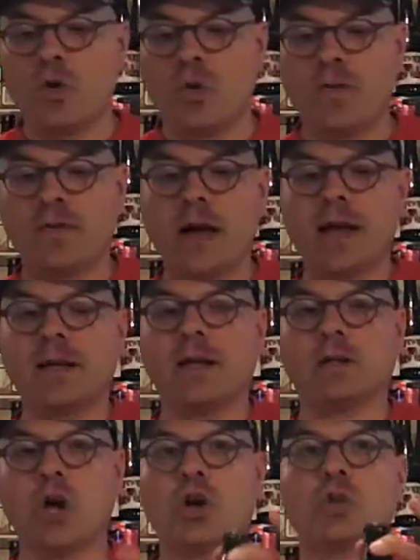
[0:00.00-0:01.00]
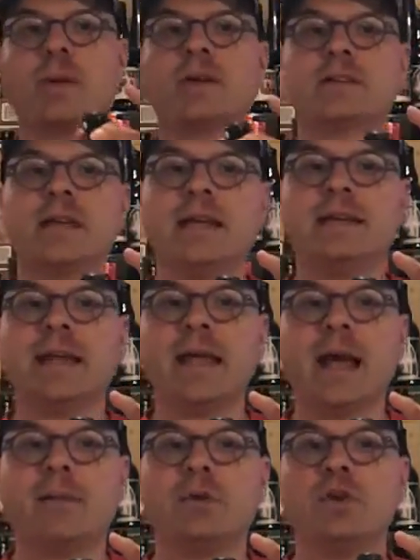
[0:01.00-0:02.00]
We've got a lager beer today. Today
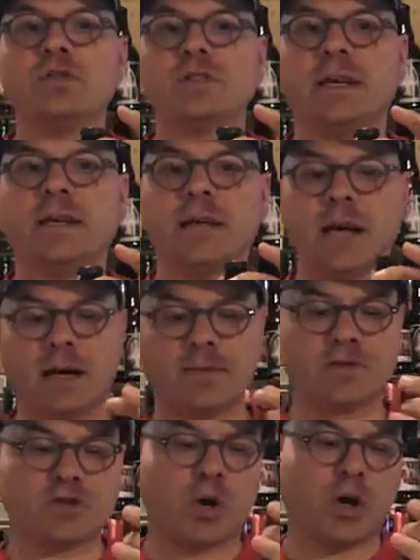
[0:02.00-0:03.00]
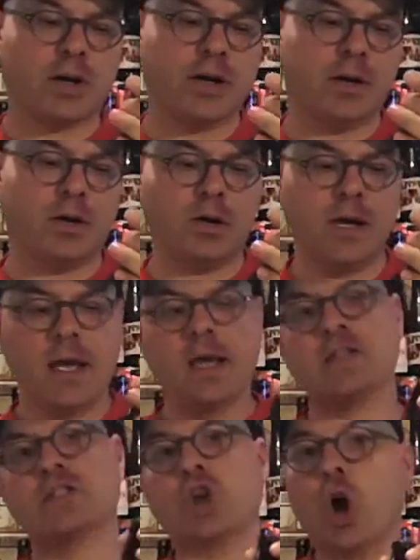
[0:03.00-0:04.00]
I'm using Star Hill
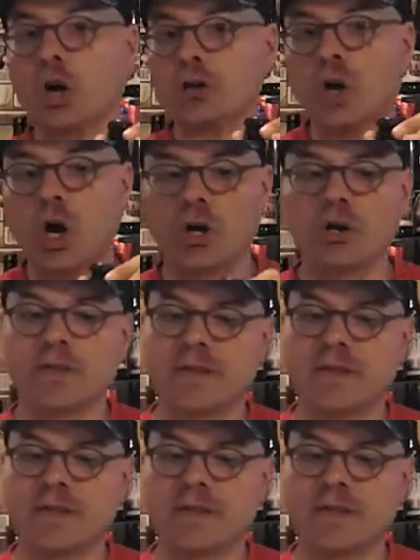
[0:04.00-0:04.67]
Star Lager.